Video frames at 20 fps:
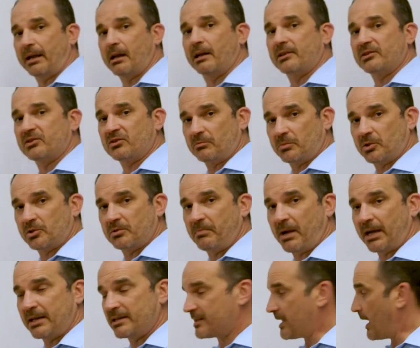customers
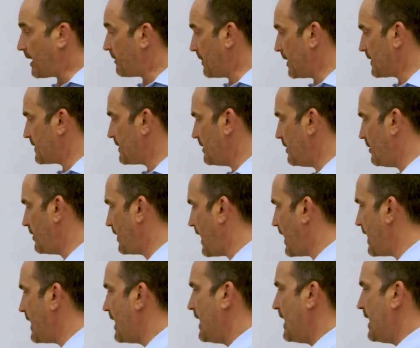by segment,
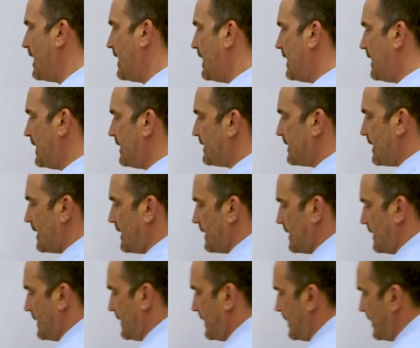okay? Is it
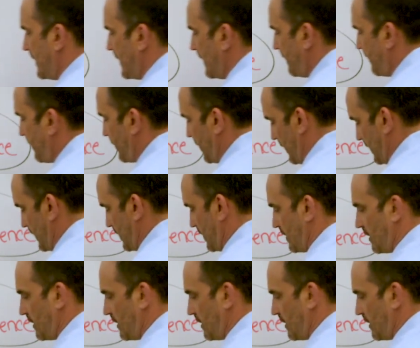different,